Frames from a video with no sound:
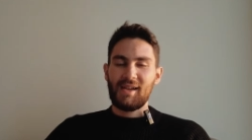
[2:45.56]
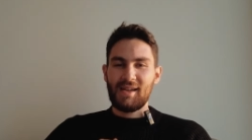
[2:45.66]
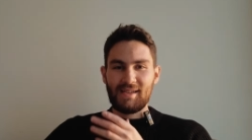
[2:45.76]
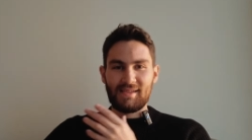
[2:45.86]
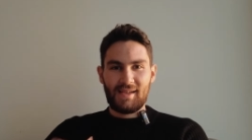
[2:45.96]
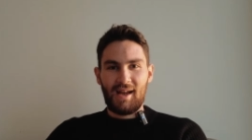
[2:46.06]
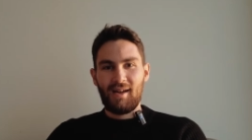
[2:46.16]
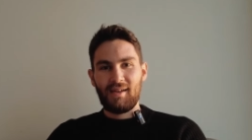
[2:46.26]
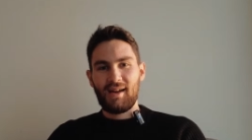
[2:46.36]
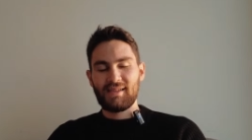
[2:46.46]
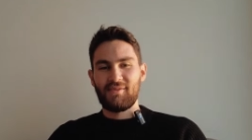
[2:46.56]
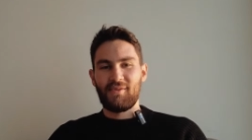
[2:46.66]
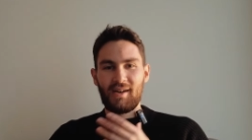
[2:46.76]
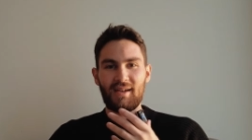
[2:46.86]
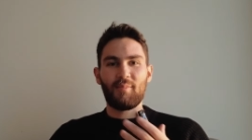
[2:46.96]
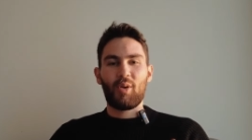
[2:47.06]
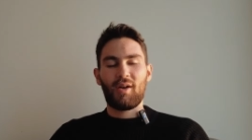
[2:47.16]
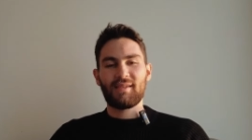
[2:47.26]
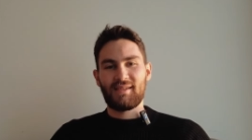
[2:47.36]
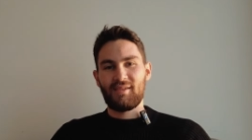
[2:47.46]
is Zan has very
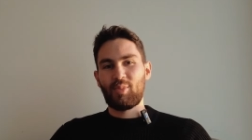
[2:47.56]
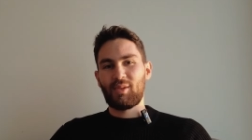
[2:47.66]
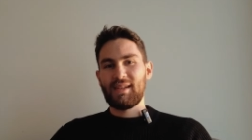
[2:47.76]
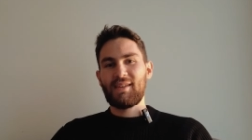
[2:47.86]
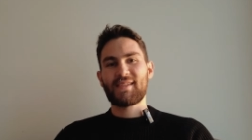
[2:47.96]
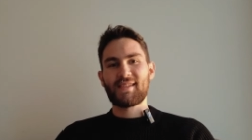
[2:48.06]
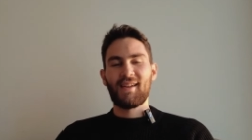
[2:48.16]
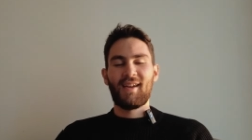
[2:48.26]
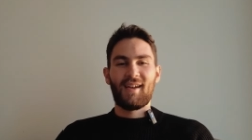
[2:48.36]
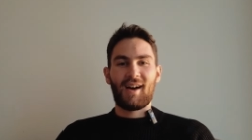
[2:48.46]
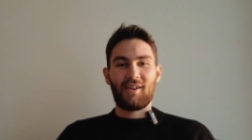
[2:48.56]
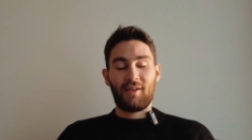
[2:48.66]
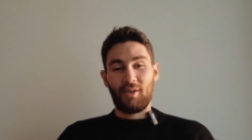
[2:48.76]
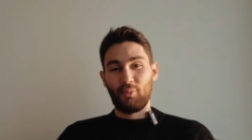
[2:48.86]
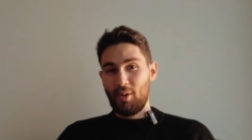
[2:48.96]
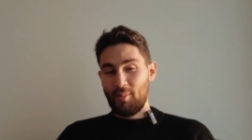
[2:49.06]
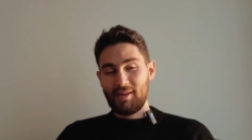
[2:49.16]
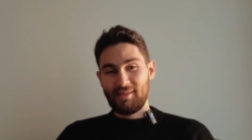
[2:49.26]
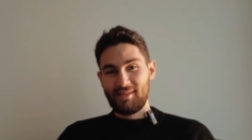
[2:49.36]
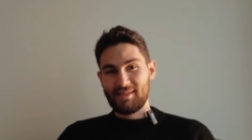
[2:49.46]
positive beliefs around
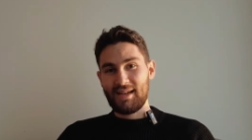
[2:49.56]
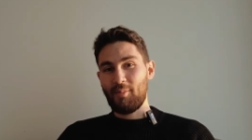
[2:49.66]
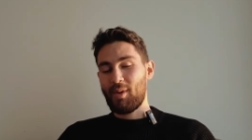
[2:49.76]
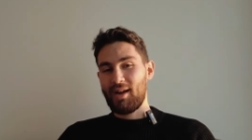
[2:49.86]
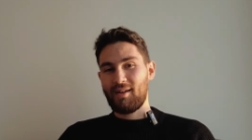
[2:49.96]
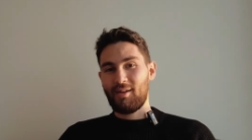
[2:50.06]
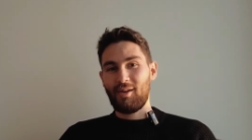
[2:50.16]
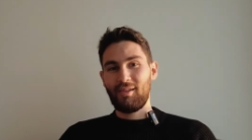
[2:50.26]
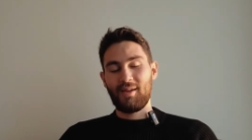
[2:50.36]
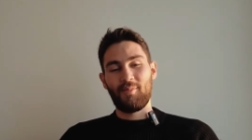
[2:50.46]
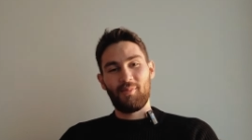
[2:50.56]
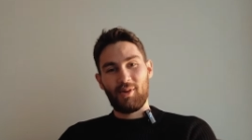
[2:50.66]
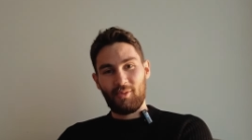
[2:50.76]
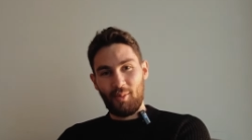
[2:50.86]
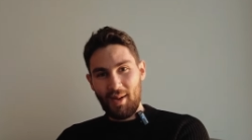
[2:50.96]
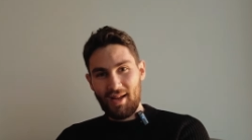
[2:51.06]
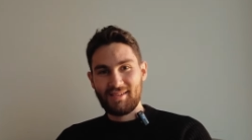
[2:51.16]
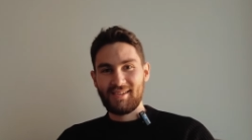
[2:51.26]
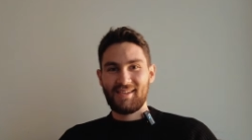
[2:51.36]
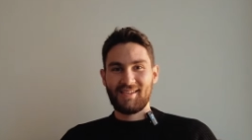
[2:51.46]
women. Some might call him a
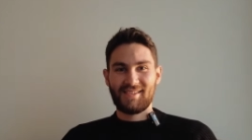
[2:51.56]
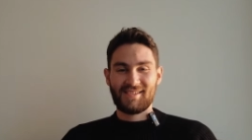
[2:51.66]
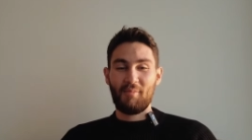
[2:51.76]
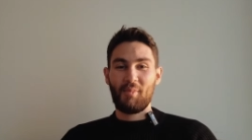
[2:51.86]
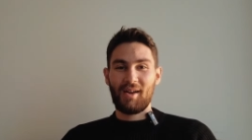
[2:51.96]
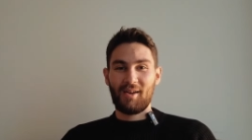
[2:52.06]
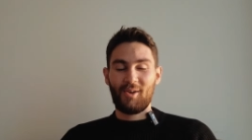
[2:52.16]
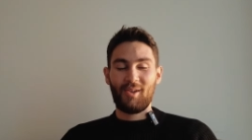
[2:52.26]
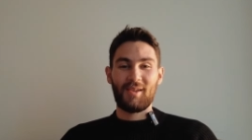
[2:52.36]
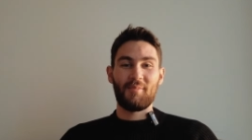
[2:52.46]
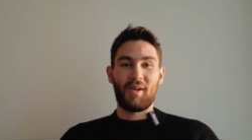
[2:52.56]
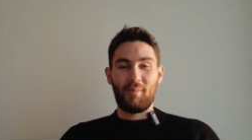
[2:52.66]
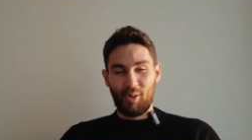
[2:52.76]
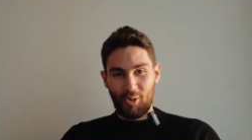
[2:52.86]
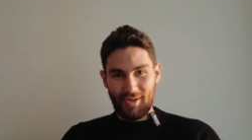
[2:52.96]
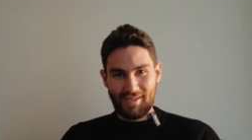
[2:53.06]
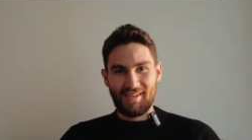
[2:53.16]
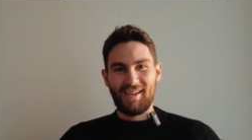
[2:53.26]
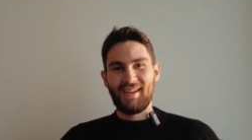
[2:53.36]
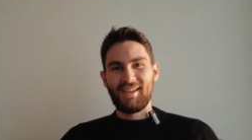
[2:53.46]
romantic, some might call him a poet,
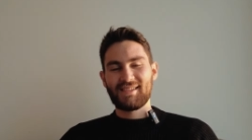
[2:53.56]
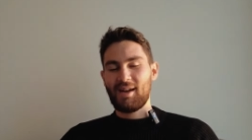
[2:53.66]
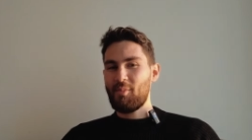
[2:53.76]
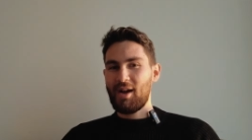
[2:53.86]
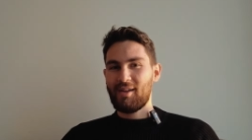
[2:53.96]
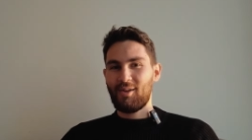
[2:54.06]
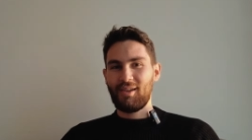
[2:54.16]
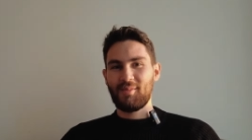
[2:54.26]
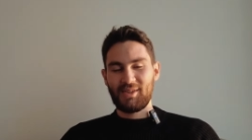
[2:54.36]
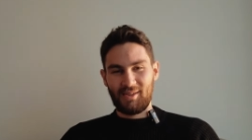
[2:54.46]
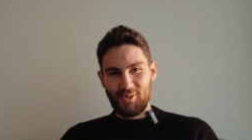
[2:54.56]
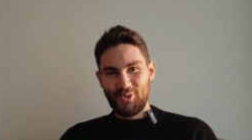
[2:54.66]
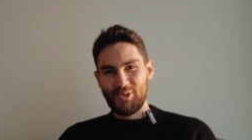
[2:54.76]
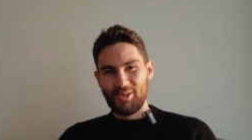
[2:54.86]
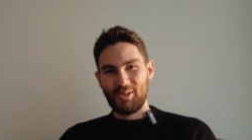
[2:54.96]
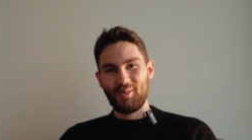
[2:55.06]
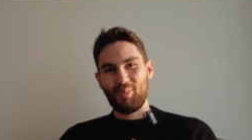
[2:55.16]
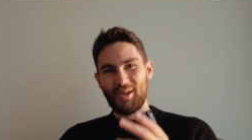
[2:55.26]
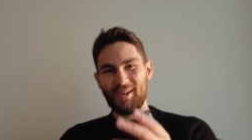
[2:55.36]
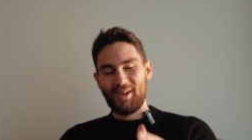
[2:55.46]
some might call him delusional,
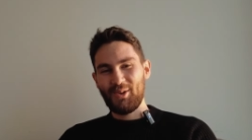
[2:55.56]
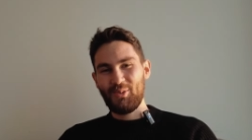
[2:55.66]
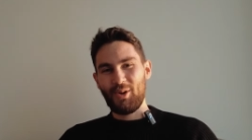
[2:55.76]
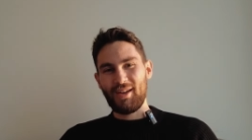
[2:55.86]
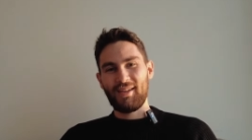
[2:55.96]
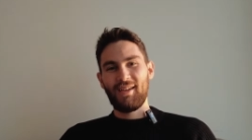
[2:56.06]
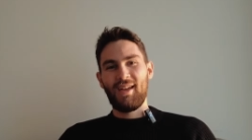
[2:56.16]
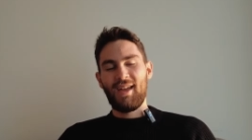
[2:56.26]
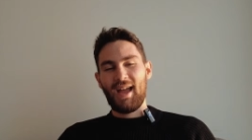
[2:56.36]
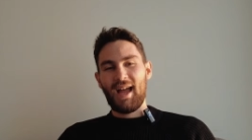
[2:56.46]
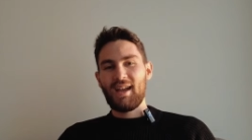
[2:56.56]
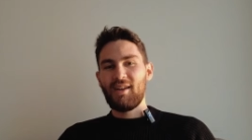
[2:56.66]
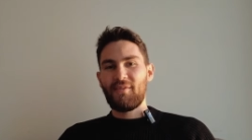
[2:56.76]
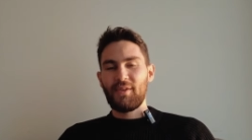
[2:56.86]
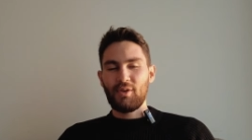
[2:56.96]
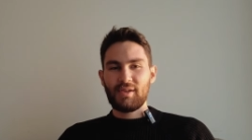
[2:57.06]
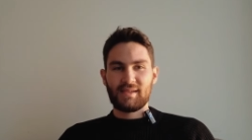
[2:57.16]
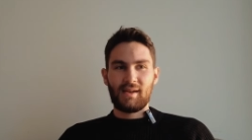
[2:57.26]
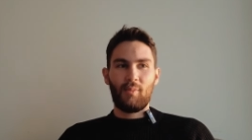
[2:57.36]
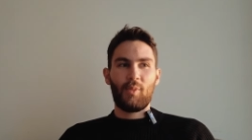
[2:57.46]
but in a good way. And if you're
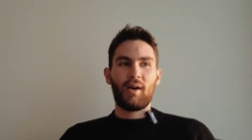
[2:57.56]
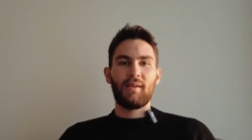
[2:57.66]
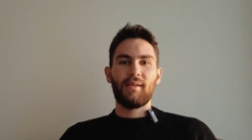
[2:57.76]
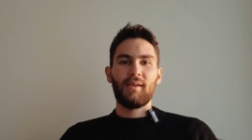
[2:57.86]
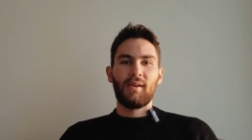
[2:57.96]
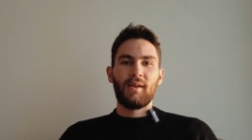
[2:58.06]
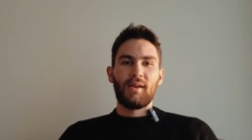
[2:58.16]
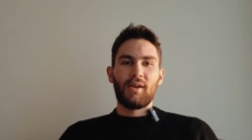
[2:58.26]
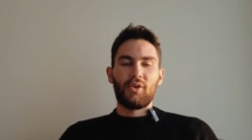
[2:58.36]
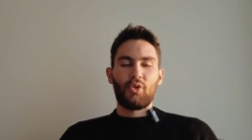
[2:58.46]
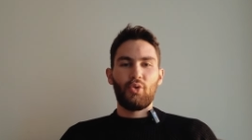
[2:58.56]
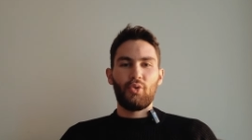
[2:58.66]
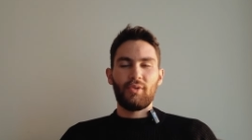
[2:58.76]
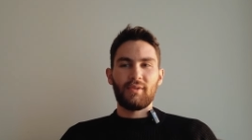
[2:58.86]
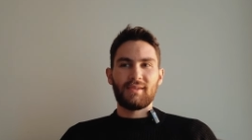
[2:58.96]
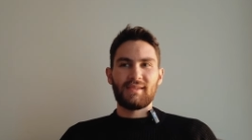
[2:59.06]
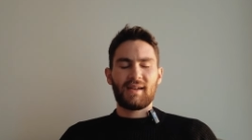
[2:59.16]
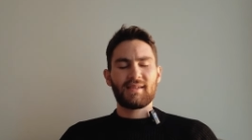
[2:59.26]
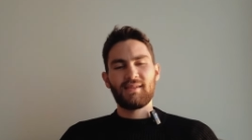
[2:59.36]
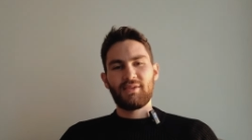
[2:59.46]
someone who
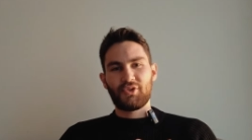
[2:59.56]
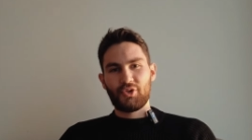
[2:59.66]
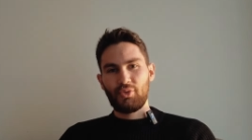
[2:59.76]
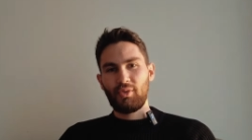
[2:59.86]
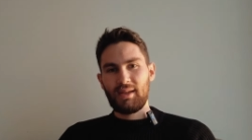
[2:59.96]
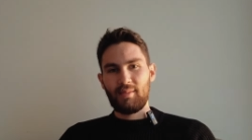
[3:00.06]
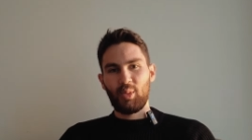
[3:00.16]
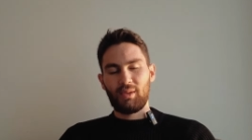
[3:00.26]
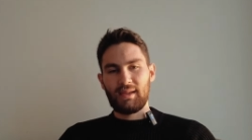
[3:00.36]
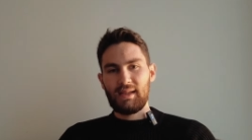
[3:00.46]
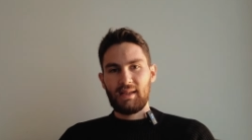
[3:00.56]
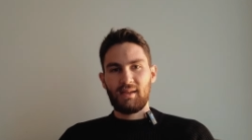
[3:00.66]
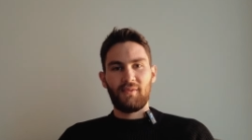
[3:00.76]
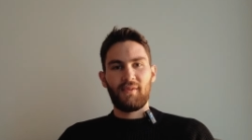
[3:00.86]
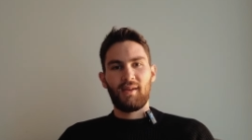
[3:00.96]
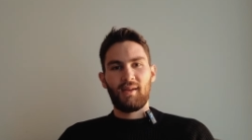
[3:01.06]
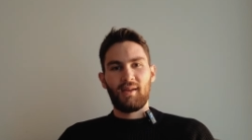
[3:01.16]
doesn't truly believe